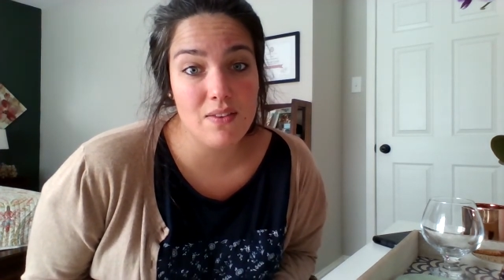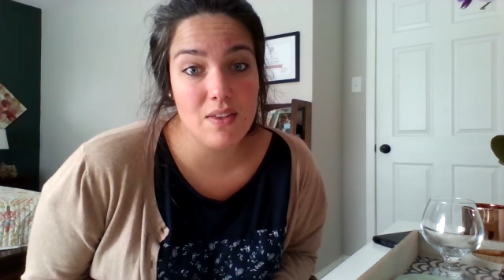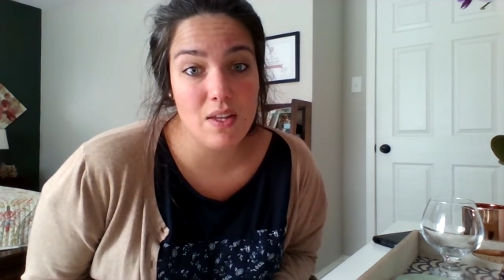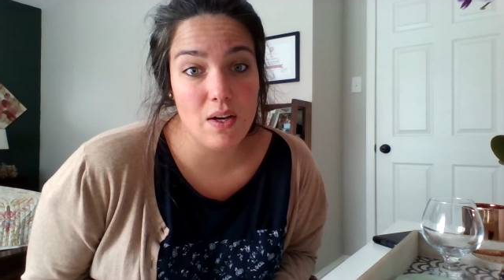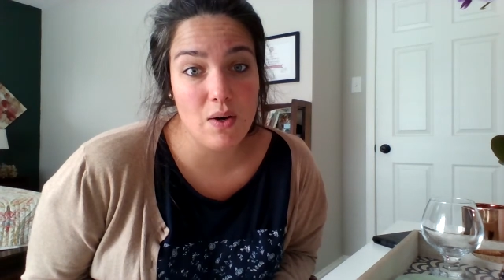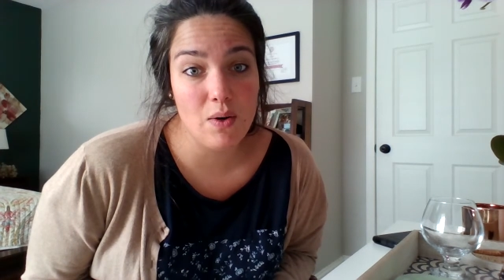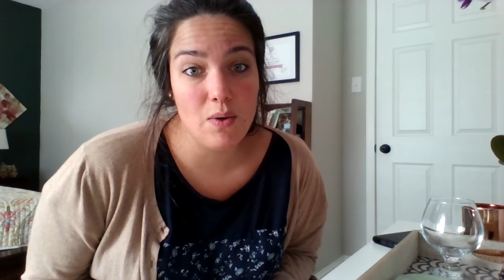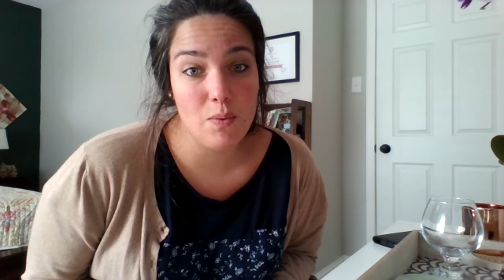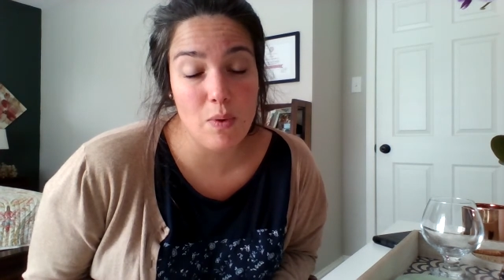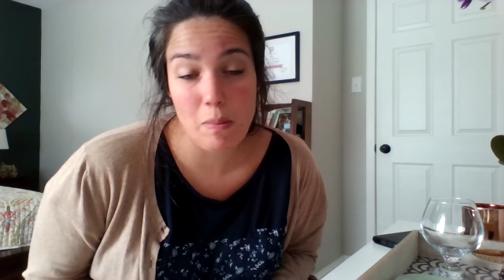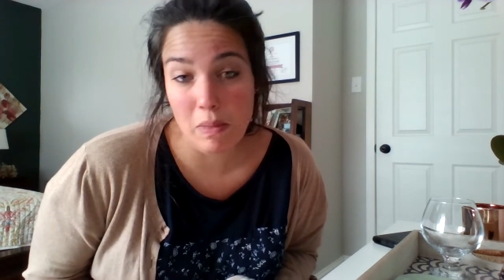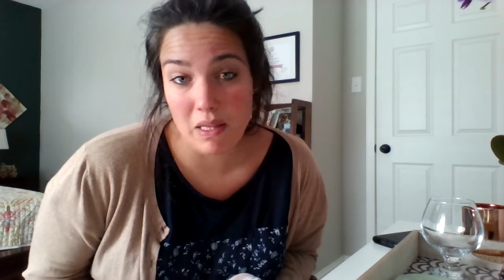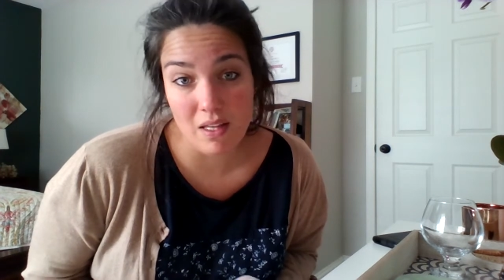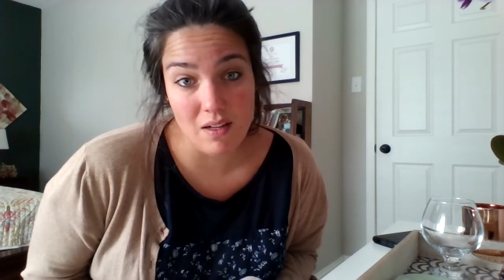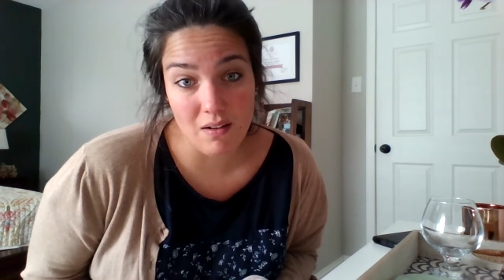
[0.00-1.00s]
the
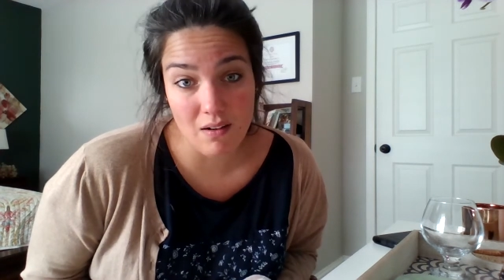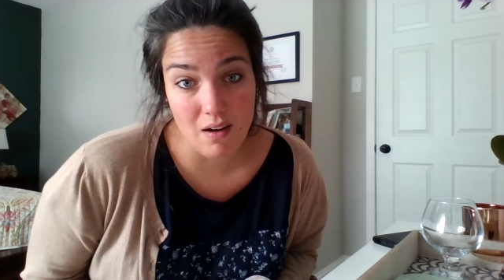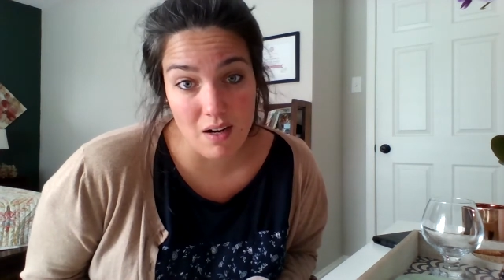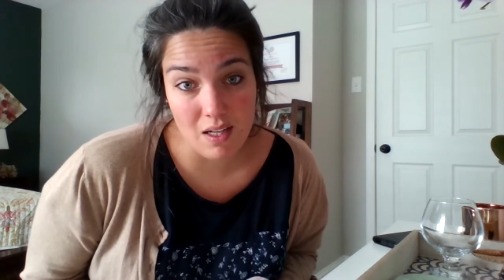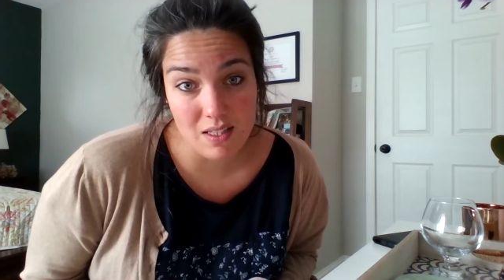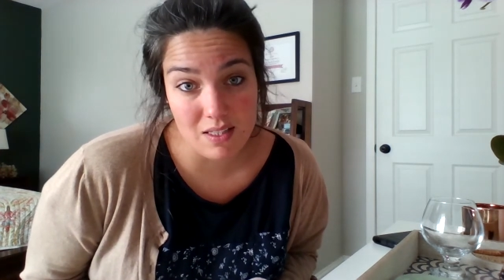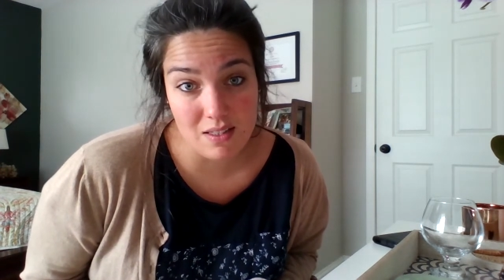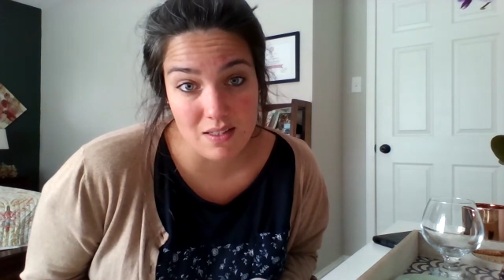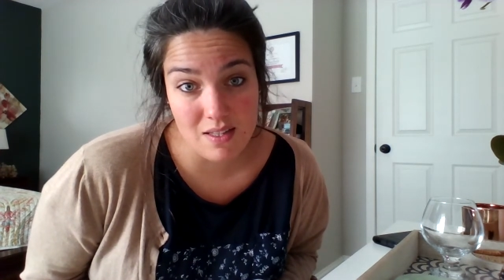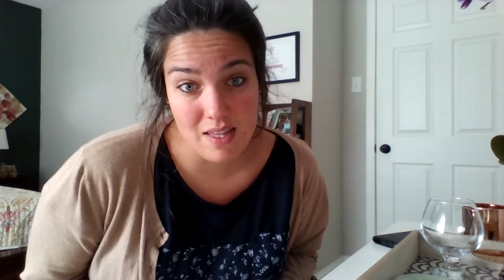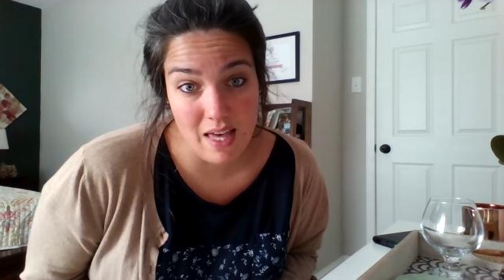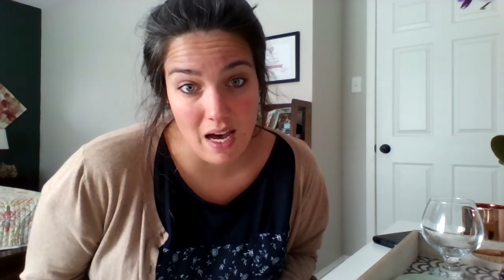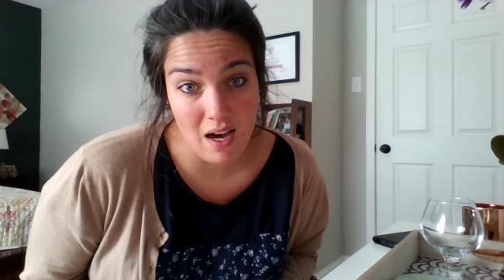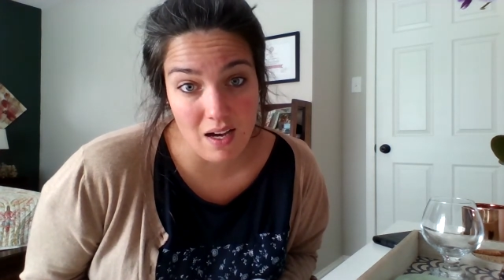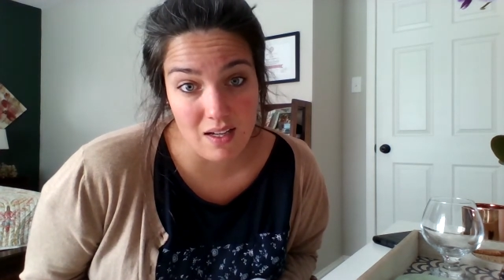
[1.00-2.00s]
women that are on
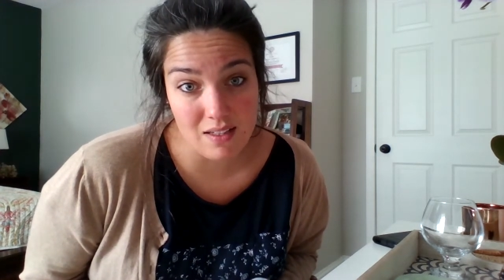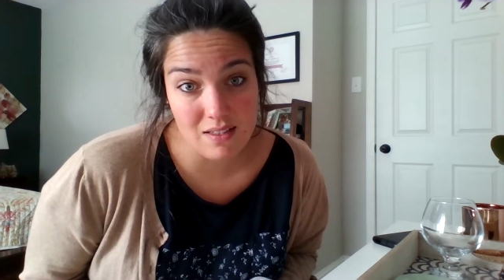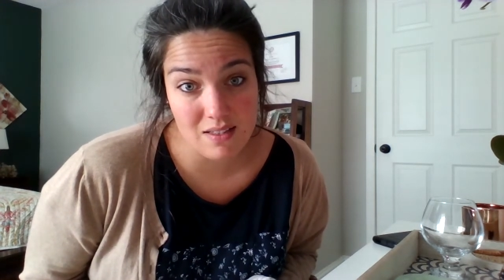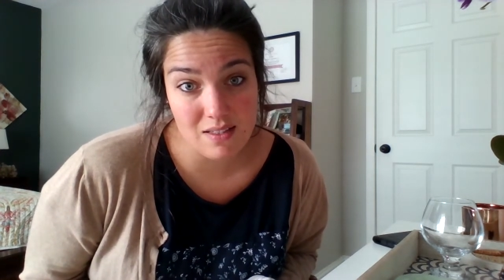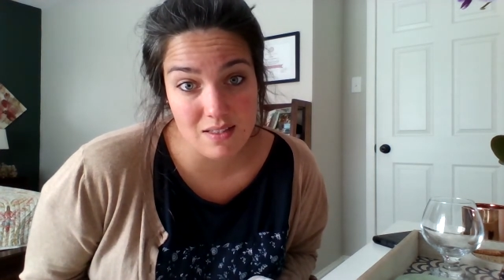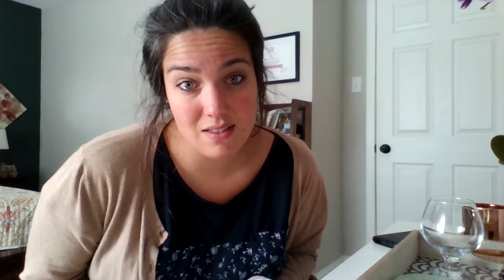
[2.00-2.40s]
that,